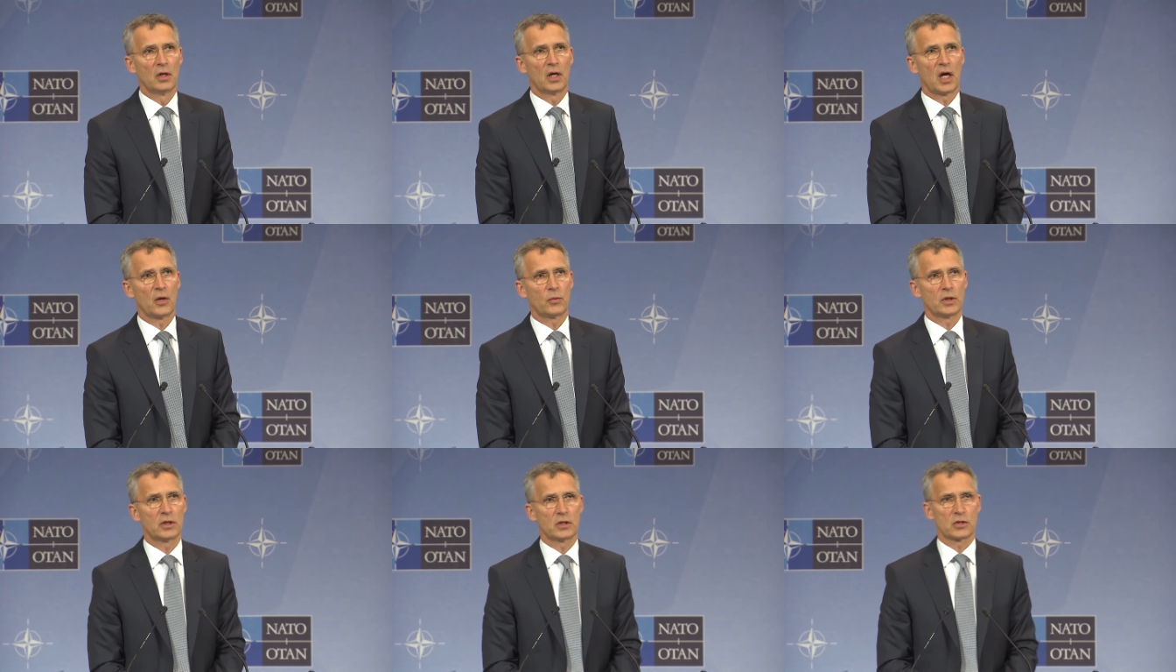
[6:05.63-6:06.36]
And
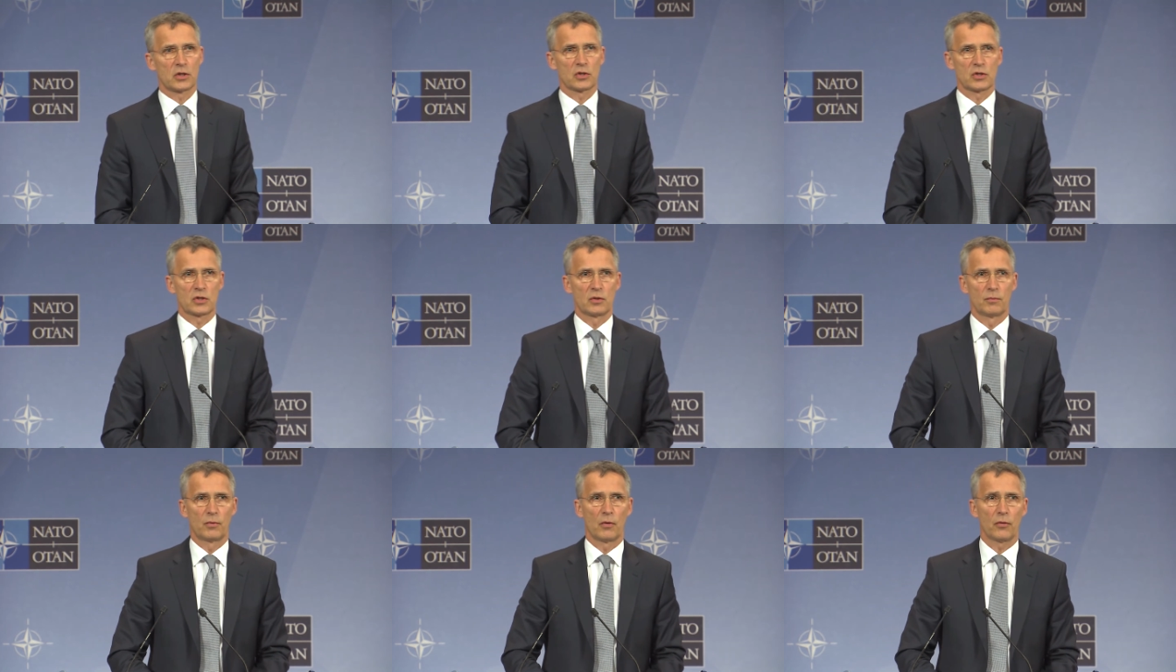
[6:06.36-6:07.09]
we discussed
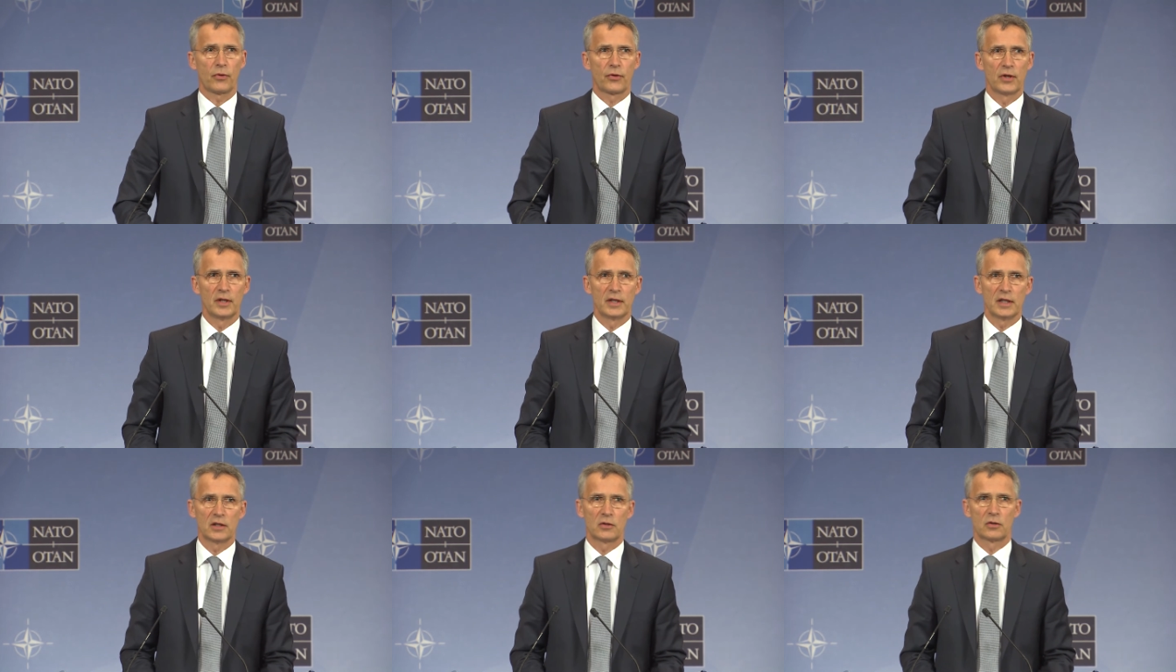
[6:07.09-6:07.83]
both the
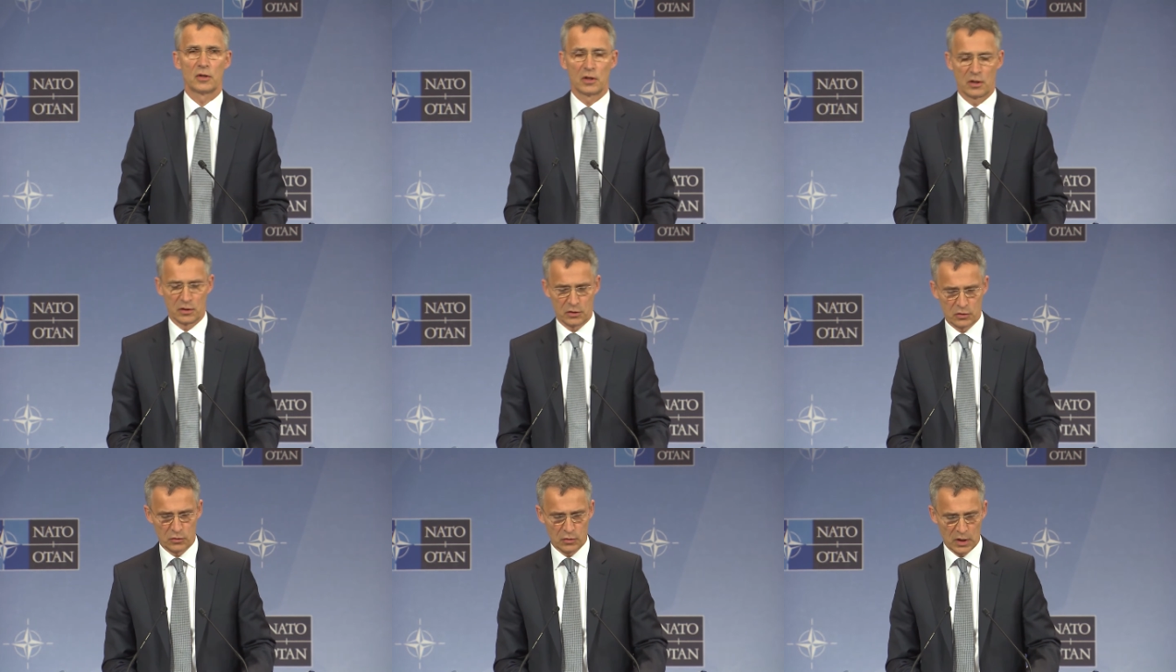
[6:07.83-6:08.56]
need
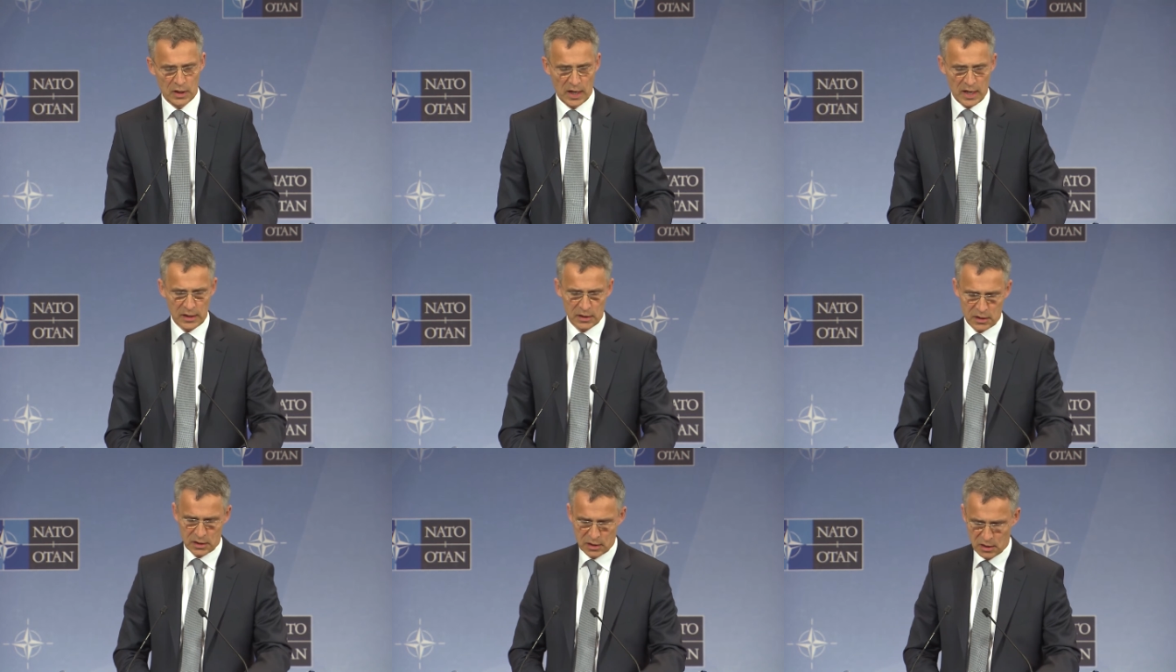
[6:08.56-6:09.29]
to
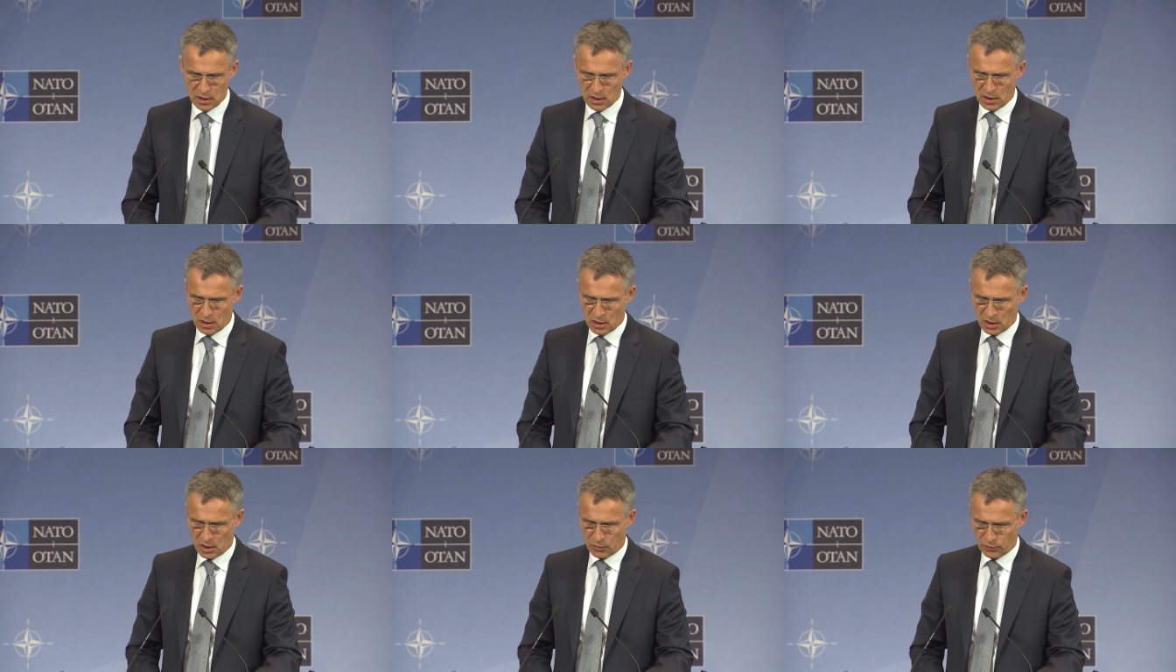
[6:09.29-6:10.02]
enhance
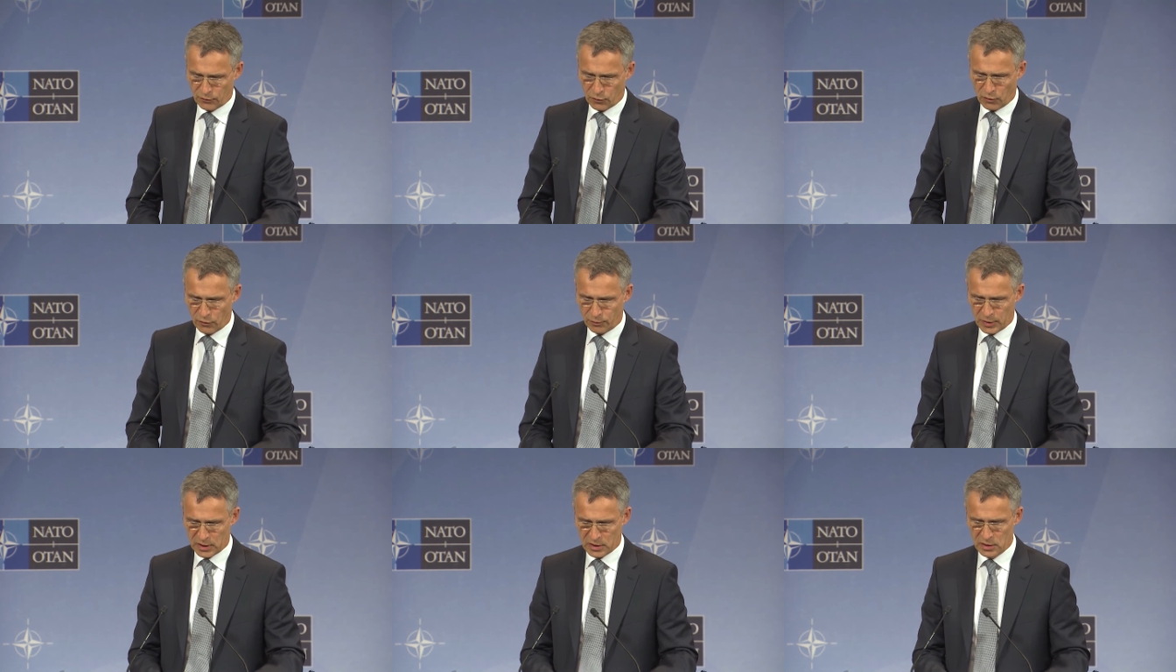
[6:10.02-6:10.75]
our forward
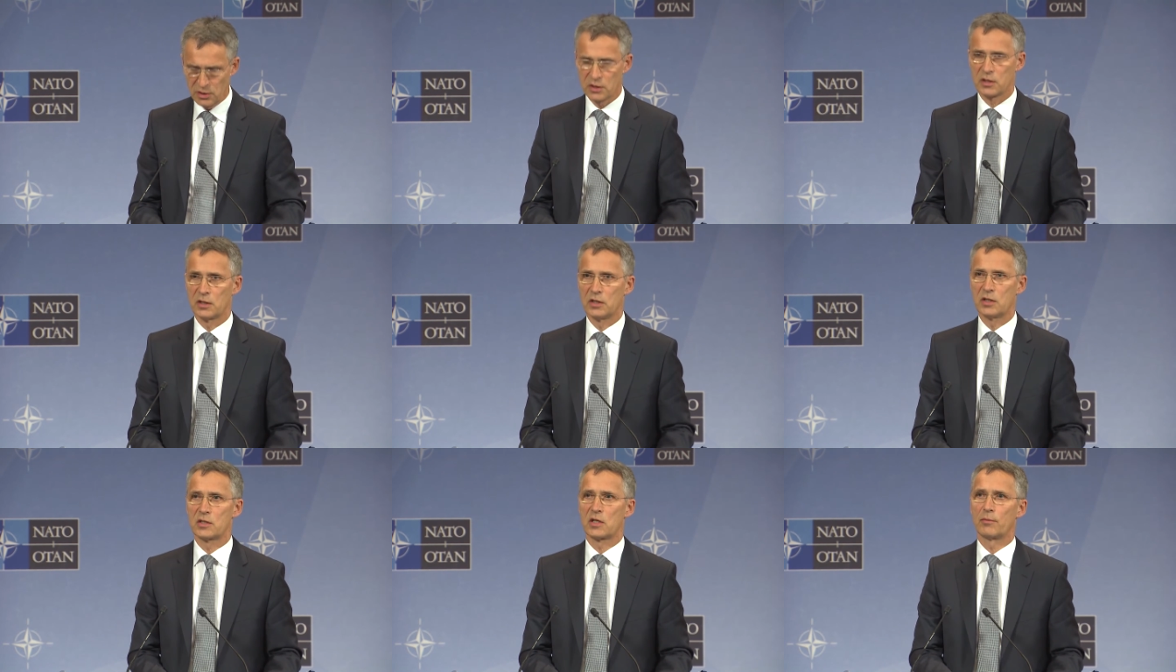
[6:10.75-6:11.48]
presence in the
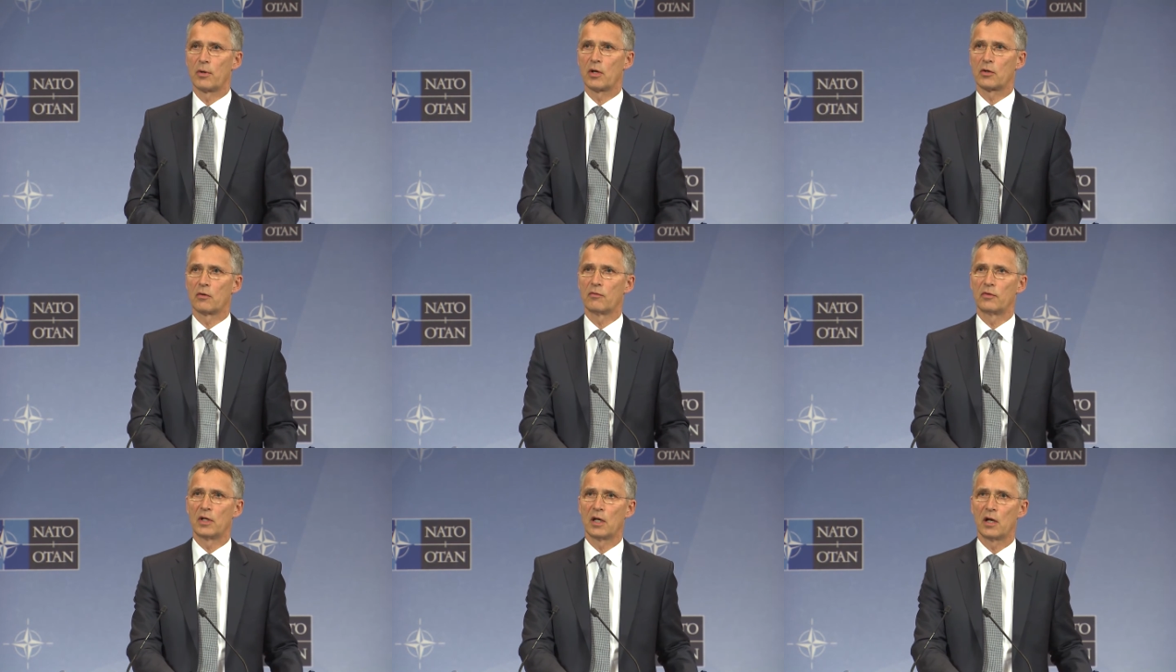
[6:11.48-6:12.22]
eastern part
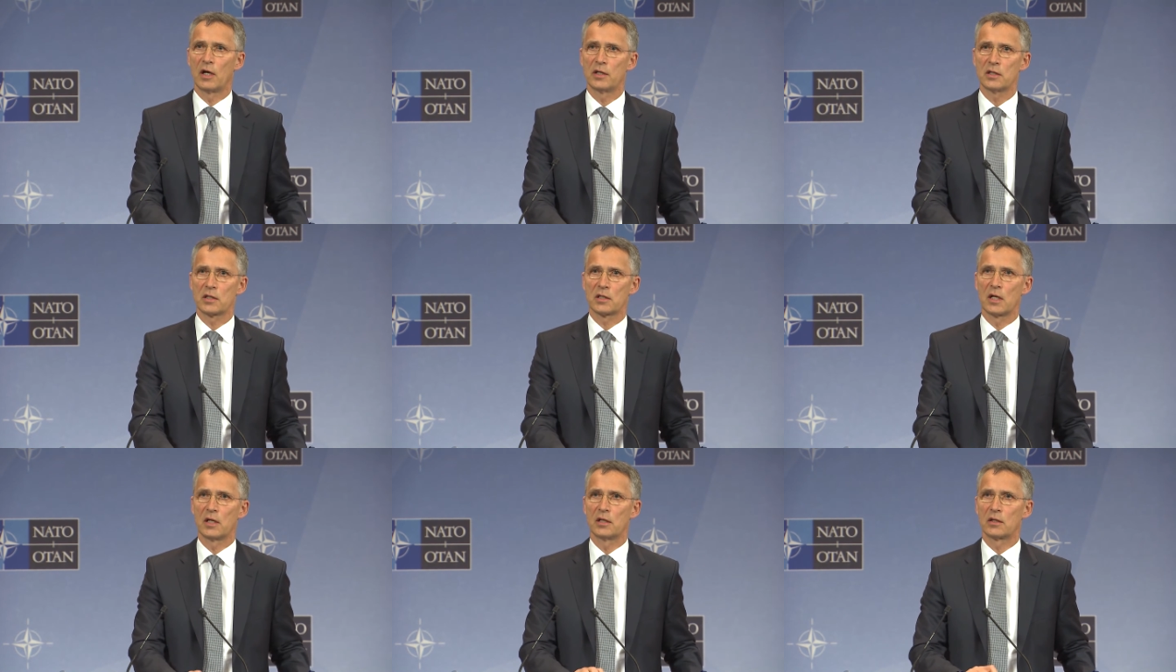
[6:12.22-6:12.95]
of the alliance
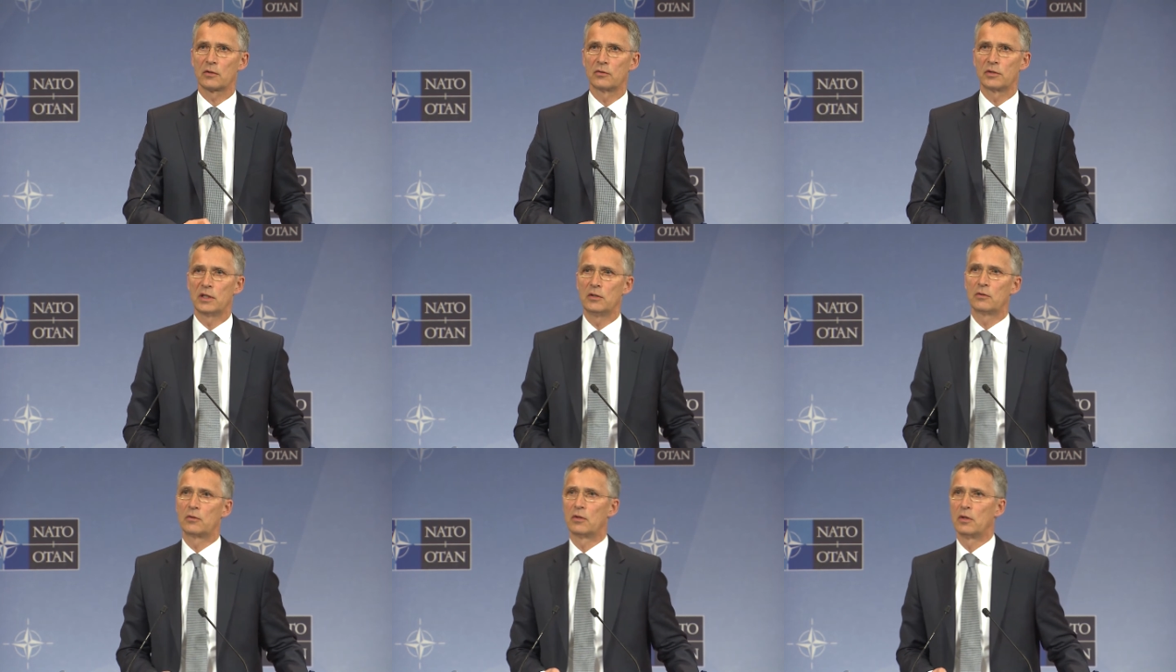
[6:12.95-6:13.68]
and
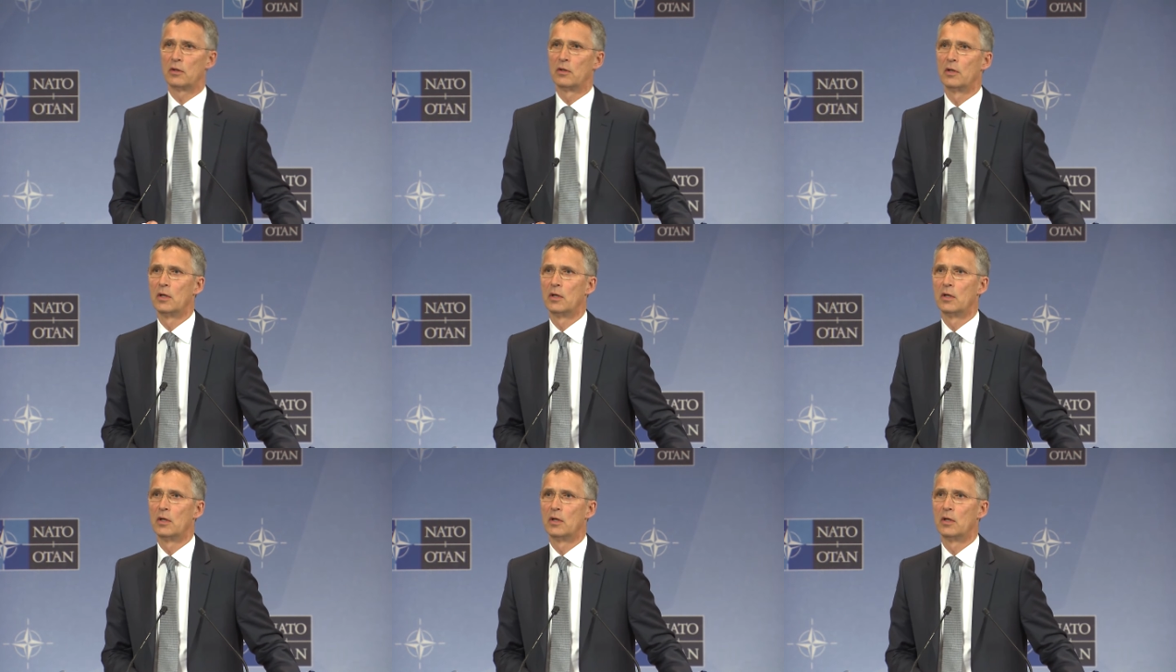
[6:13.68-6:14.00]
continue to